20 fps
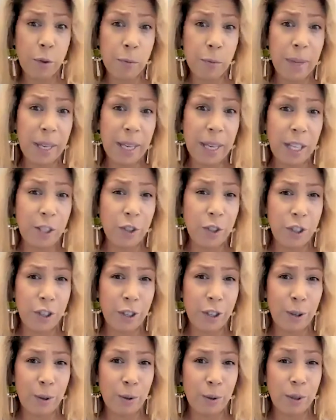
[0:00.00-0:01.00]
me
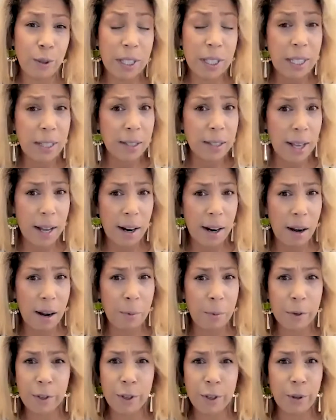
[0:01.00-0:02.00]
to seize that
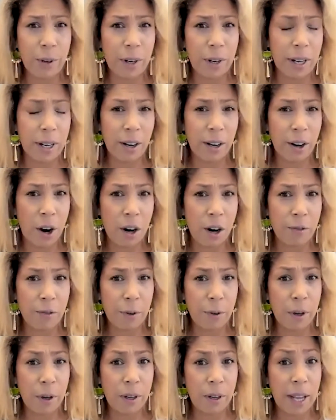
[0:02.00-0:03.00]
opportunity at
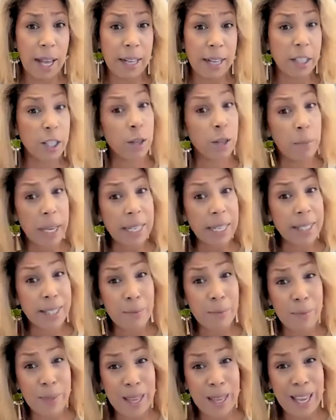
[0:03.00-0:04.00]
Harvard and to make
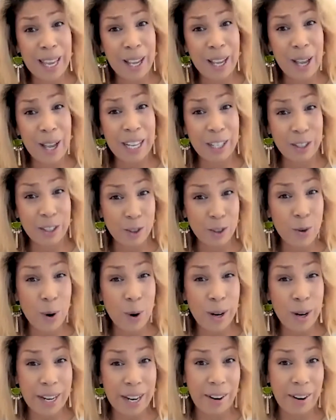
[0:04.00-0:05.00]
something
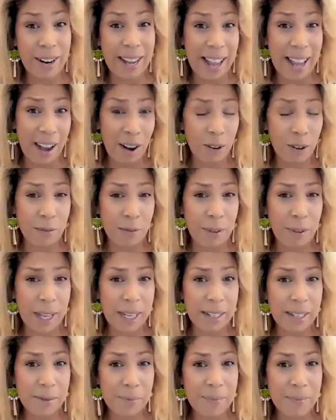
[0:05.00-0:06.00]
extraordinary out of it?
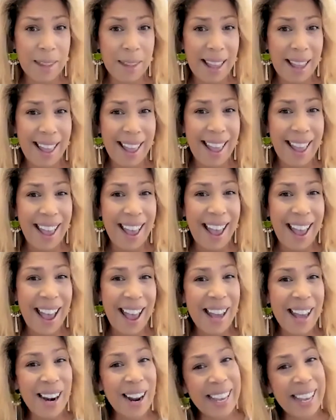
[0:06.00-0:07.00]

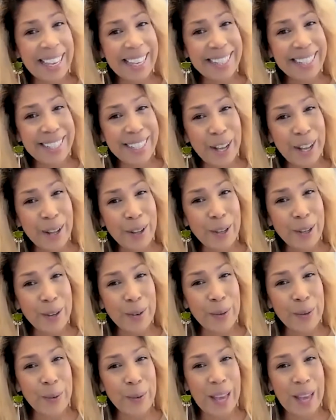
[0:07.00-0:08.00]
And I can tell
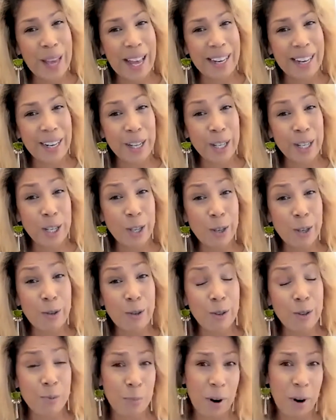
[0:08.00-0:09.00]
you that a
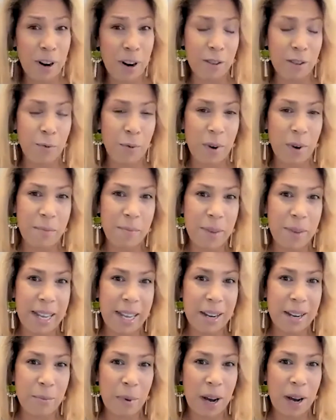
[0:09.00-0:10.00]
huge part of what made
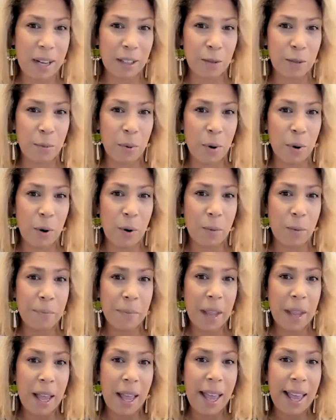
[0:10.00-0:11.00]
it possible
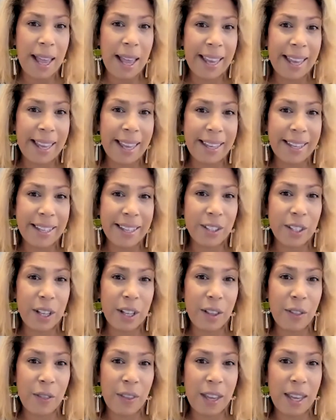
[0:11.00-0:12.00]
is
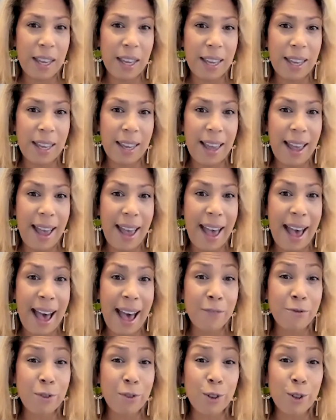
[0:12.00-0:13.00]
the
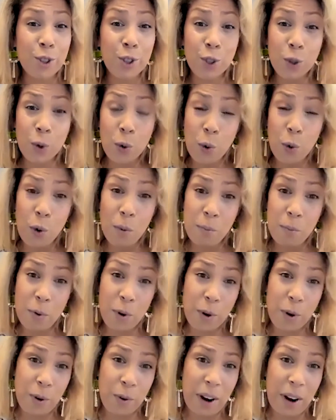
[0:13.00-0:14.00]
after school
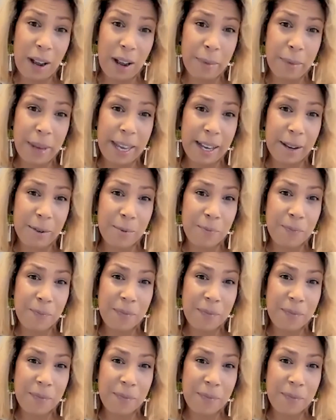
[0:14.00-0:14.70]
programming